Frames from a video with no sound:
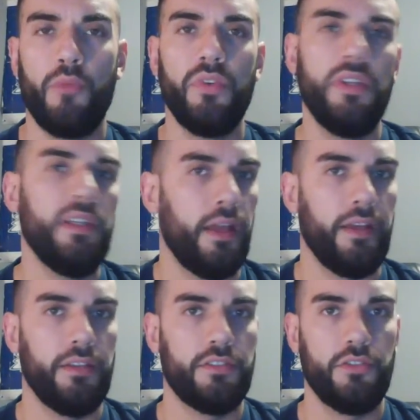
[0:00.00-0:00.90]
really
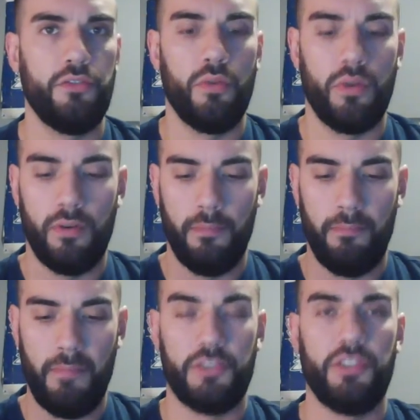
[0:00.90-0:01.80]
liked your
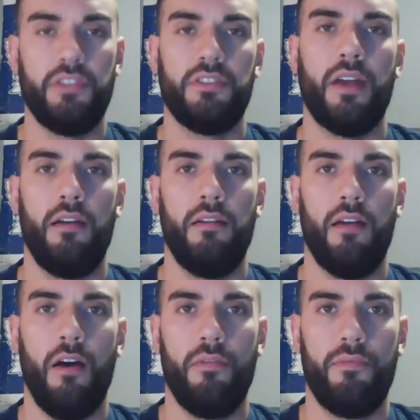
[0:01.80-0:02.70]
matching style
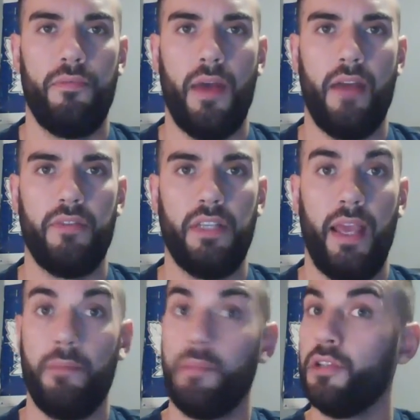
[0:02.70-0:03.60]
of having
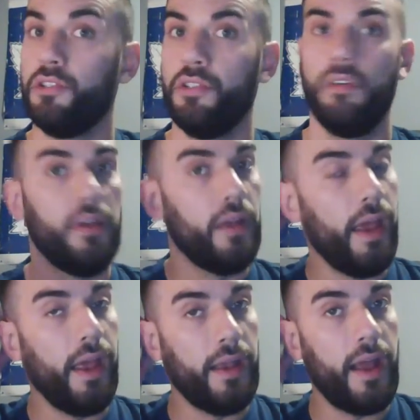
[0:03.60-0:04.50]
a picture
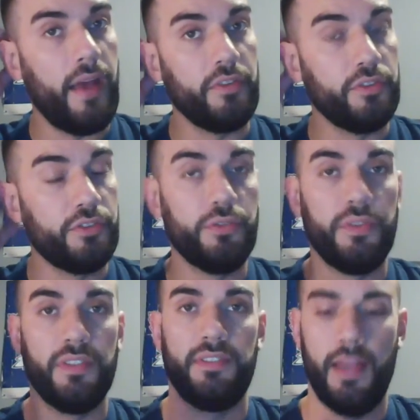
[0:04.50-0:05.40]
and having the
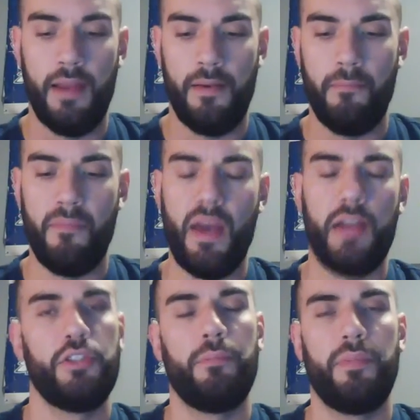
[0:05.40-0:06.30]
students then
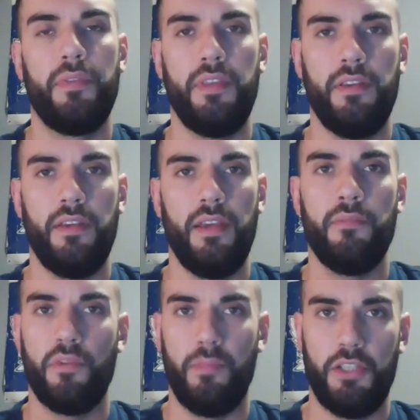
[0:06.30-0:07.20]
match up the
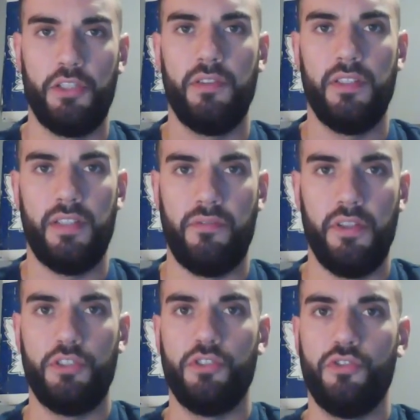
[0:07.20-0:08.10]
information and the
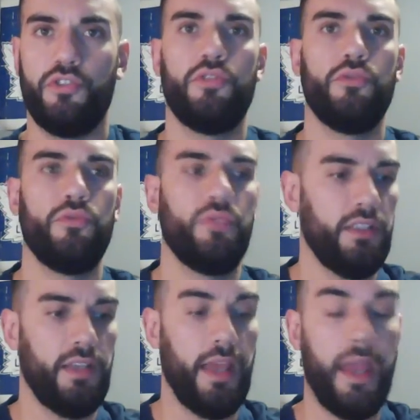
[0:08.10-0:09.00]
definitions to
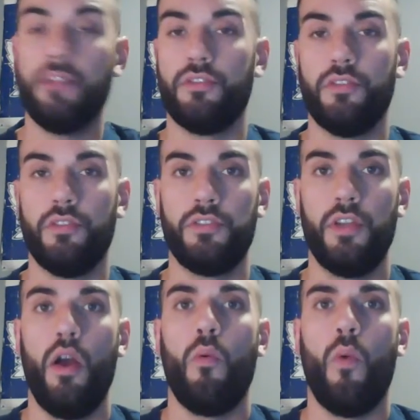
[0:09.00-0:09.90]
the answers
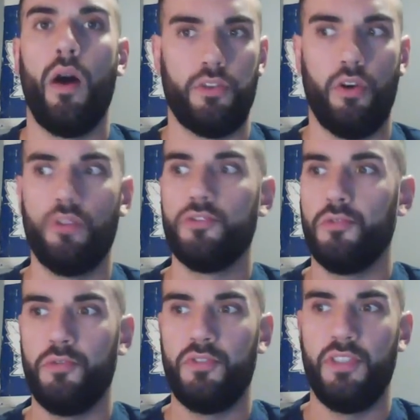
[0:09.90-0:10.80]
whilst also
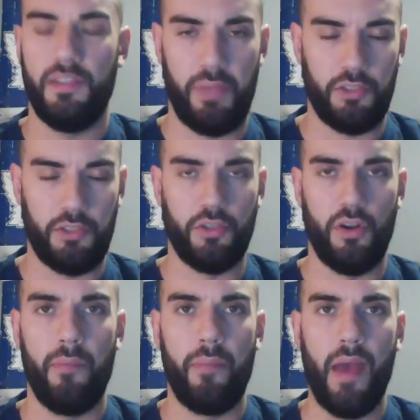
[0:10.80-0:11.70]
using the picture
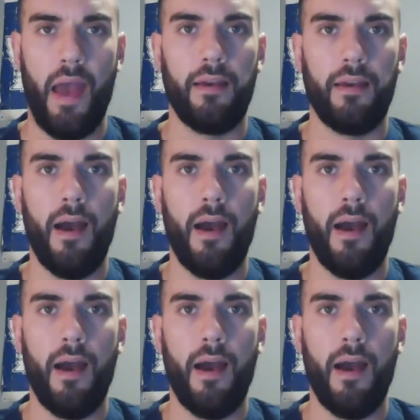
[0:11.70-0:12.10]
on the back.